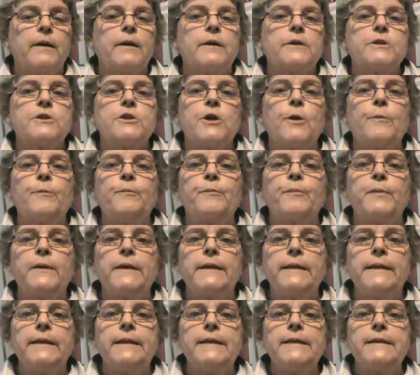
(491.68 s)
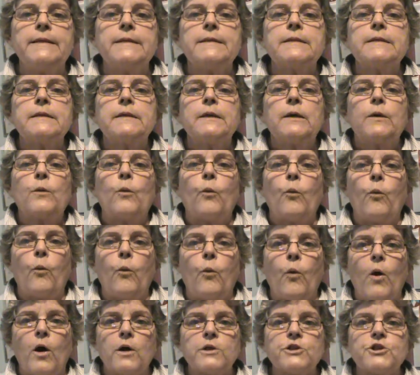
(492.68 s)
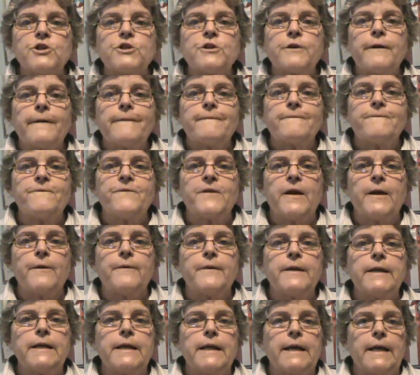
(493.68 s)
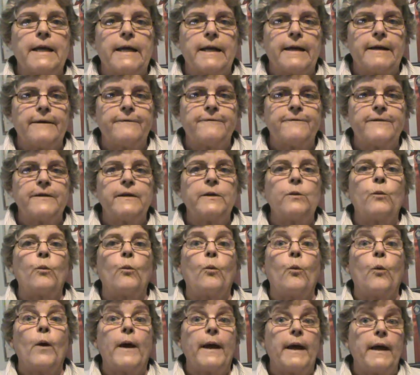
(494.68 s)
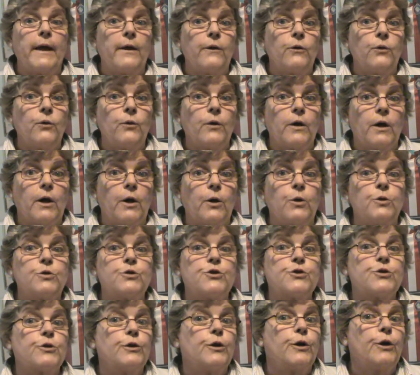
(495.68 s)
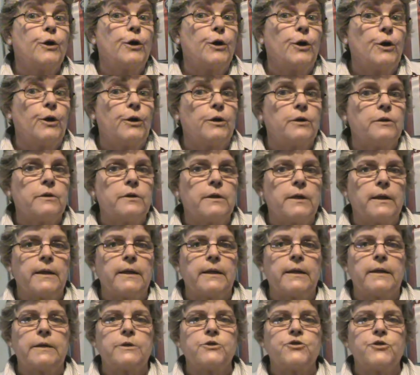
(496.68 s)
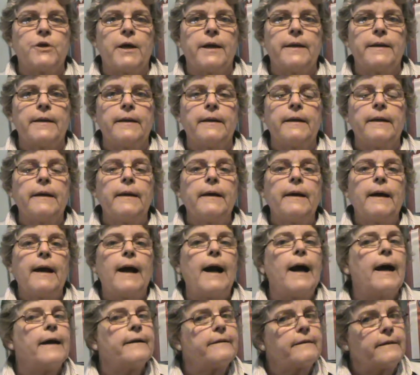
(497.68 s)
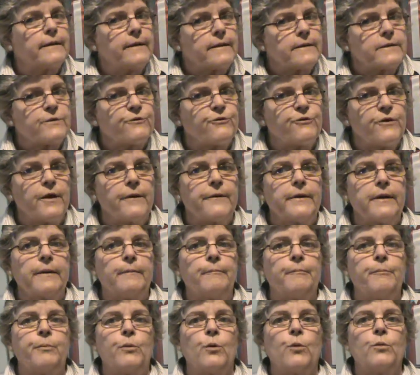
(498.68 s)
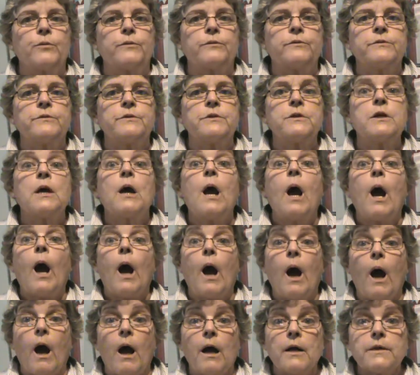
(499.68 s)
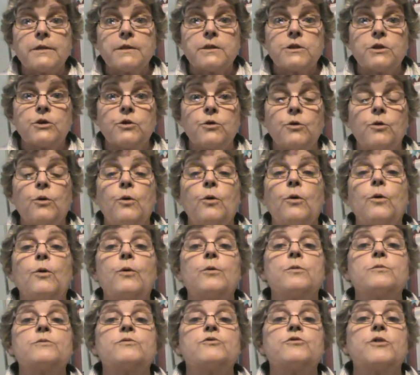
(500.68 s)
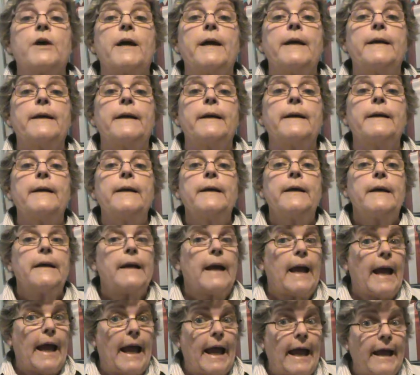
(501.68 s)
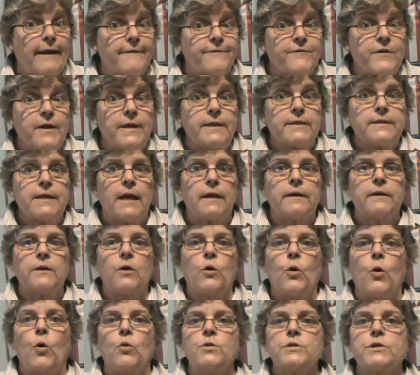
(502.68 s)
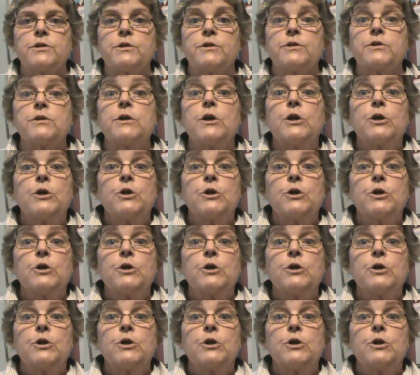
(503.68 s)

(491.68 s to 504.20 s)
So please watch very carefully where you go to learn clicker training. I think it's very important. Ask your trainer, have they done courses?